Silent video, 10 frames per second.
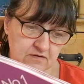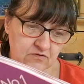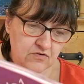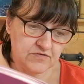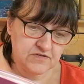
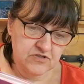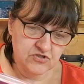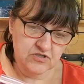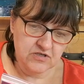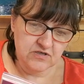Cross
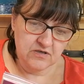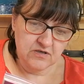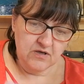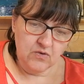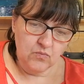Stitcher
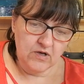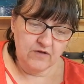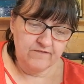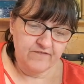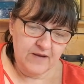
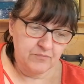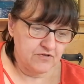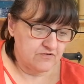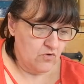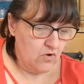Willow
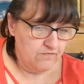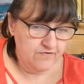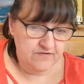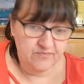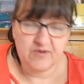Fabrics
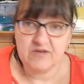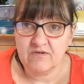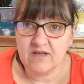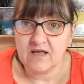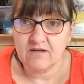offers where you
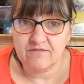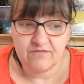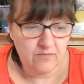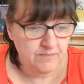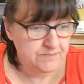can get it from.